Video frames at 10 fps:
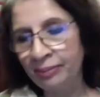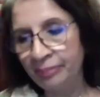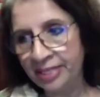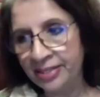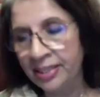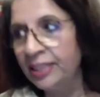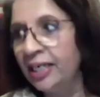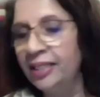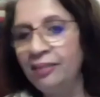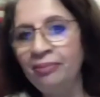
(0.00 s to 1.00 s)
Ambassador
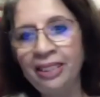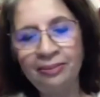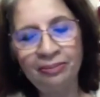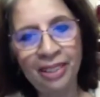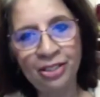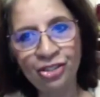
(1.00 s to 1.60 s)
Haqqani mentioned